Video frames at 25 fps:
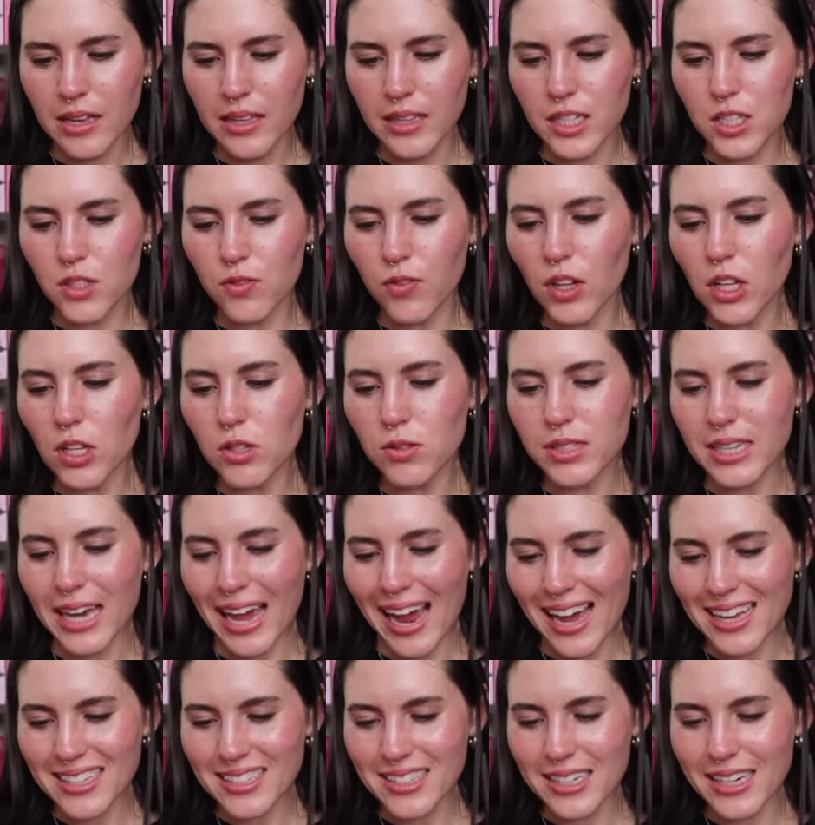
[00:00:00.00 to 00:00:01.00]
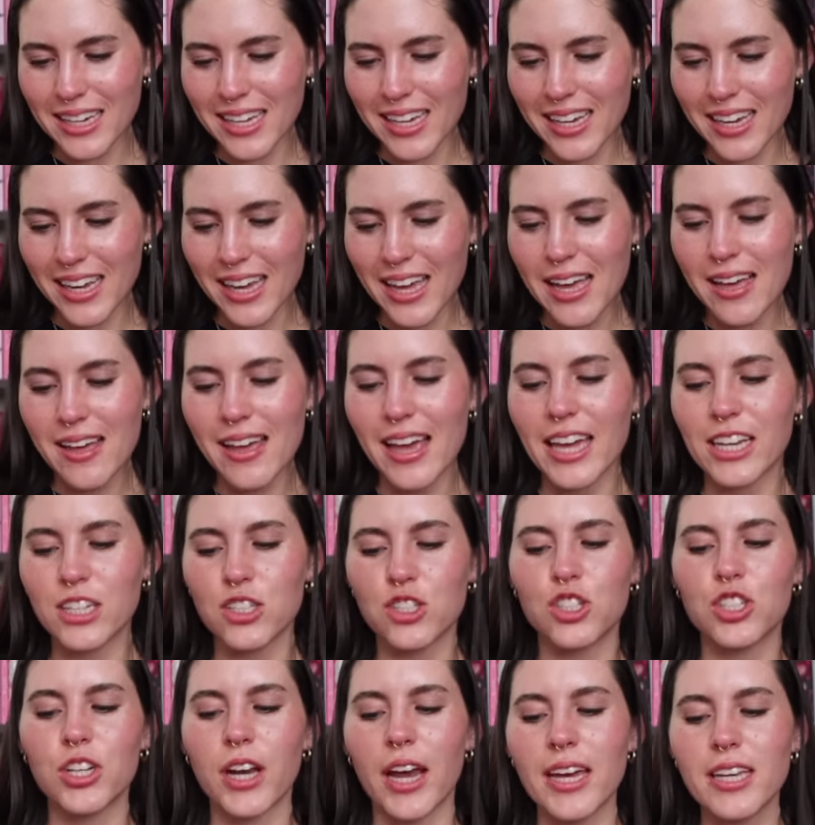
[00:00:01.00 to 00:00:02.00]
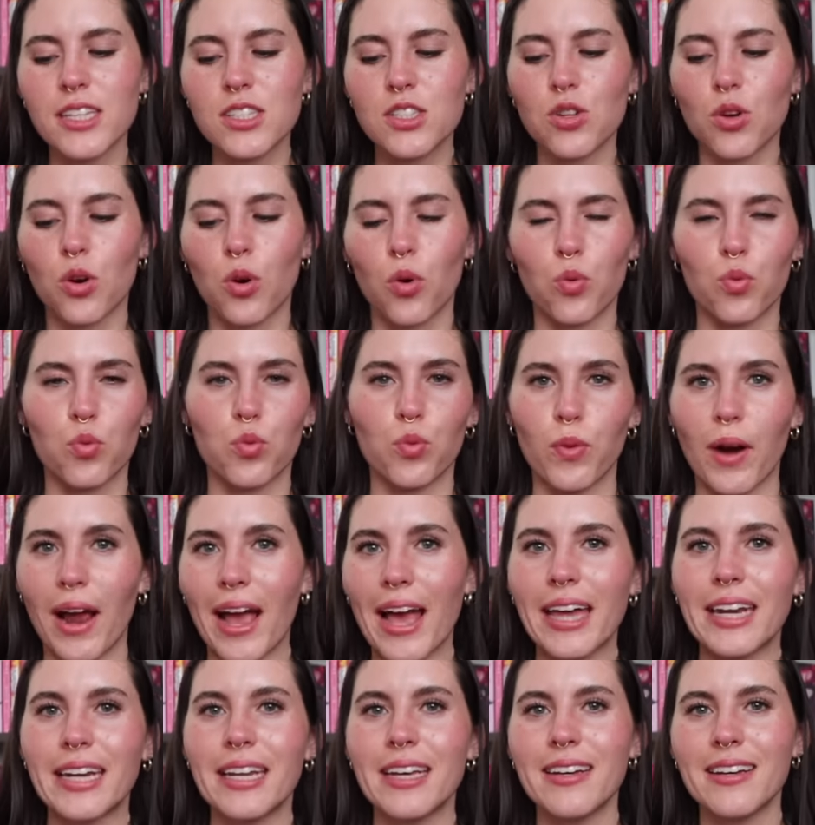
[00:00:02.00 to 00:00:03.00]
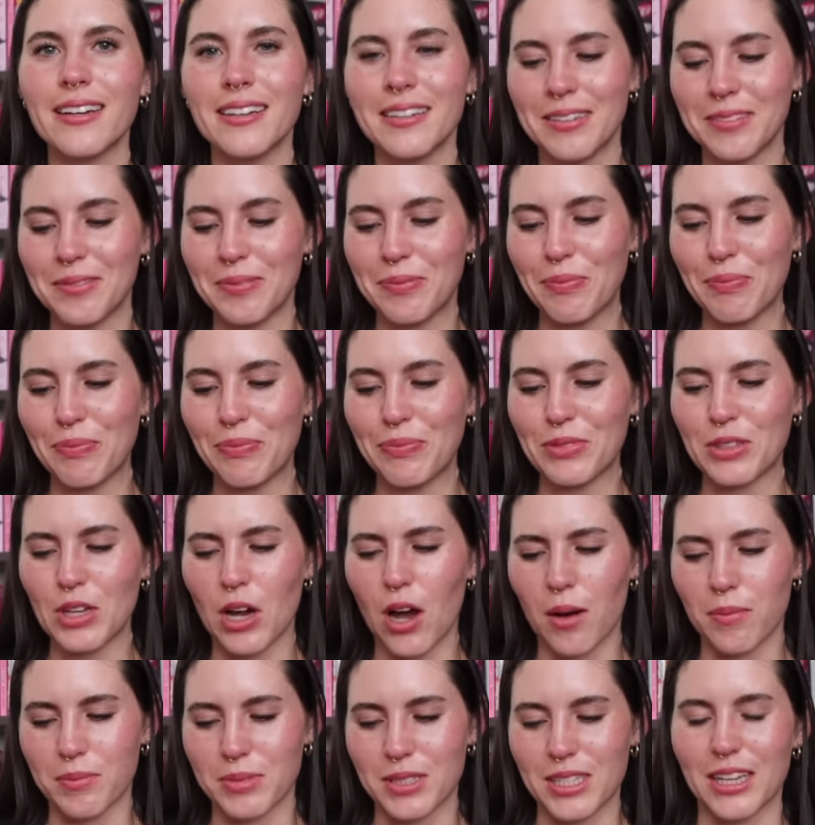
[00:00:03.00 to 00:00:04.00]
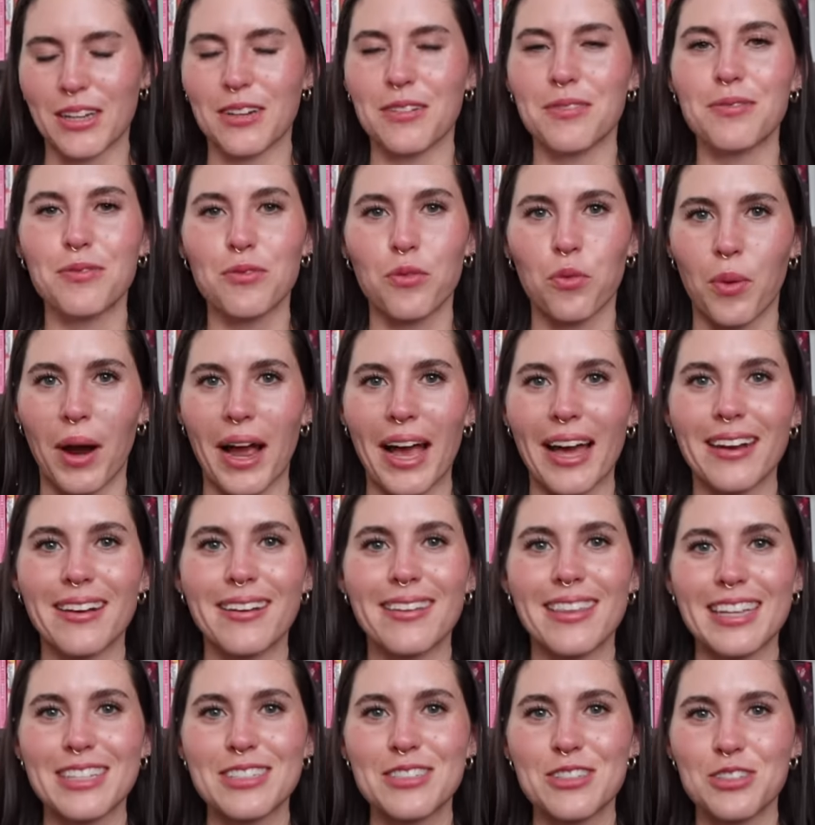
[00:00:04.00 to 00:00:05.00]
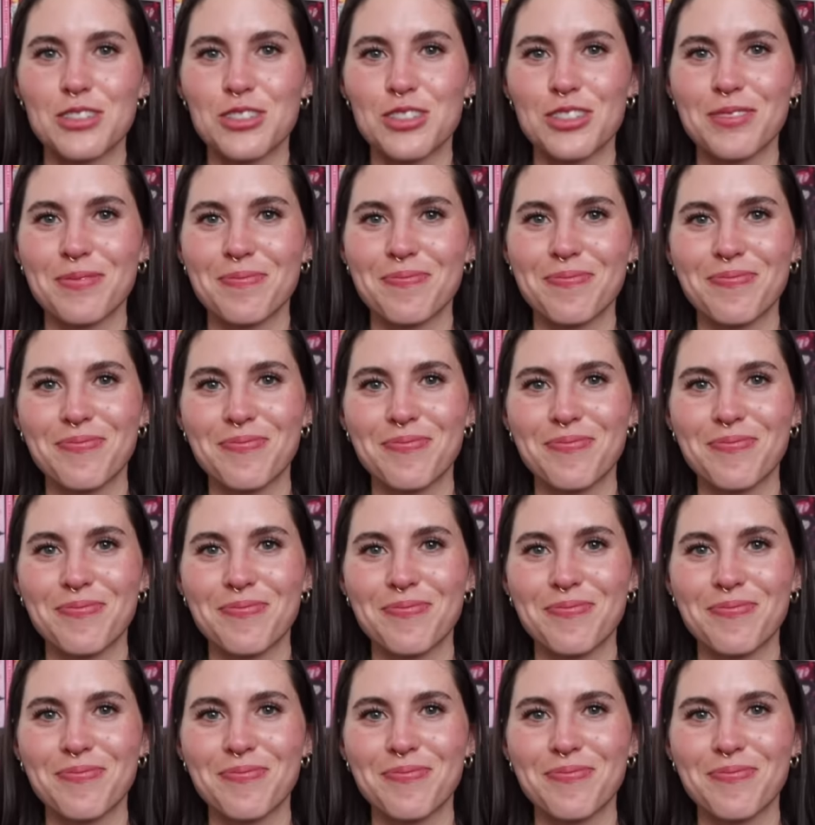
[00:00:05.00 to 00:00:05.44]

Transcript: This follows Cassidy and Chase Red Thompson. Red, that's such